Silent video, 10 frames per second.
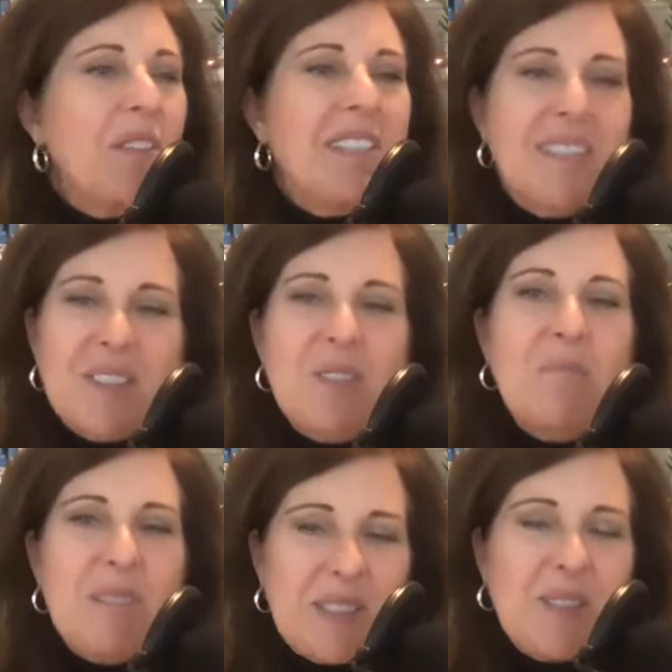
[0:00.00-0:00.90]
such a
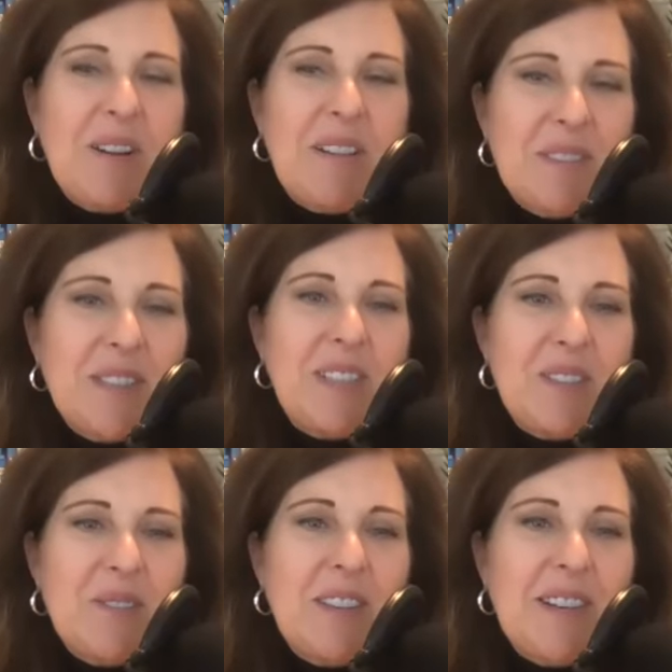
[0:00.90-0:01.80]
pleasure. I really
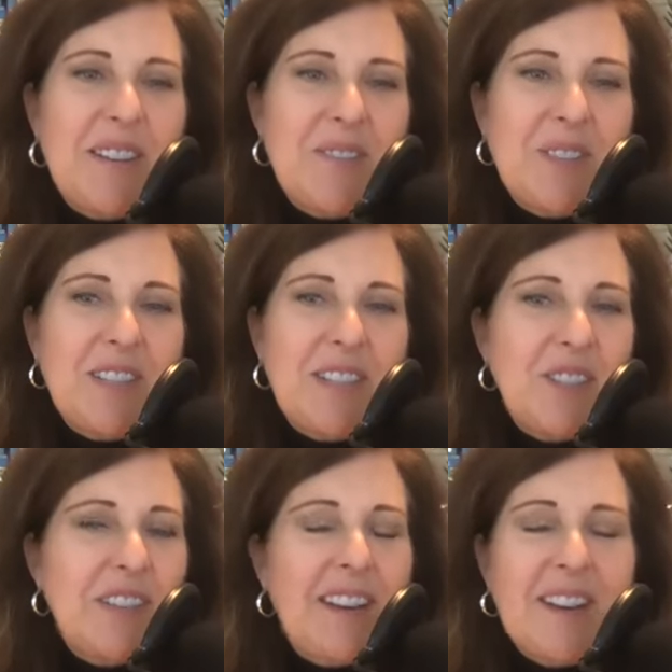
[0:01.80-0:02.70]
enjoyed the
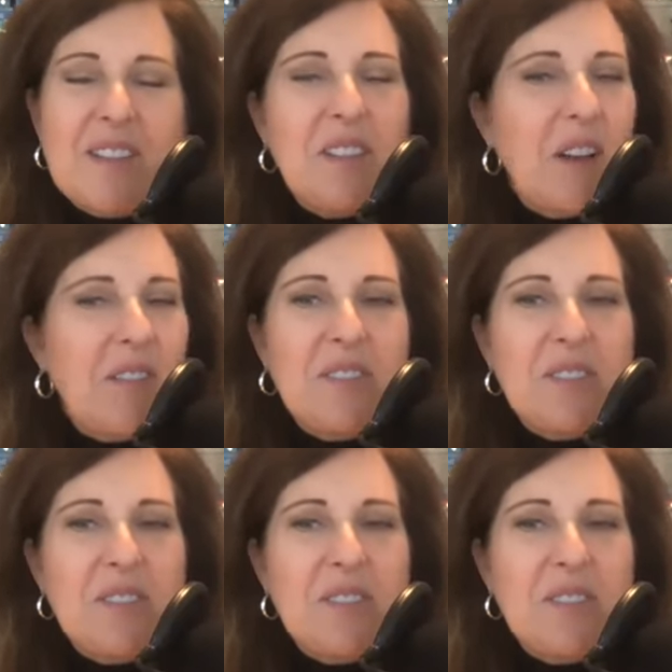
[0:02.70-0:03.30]
conversation and I love your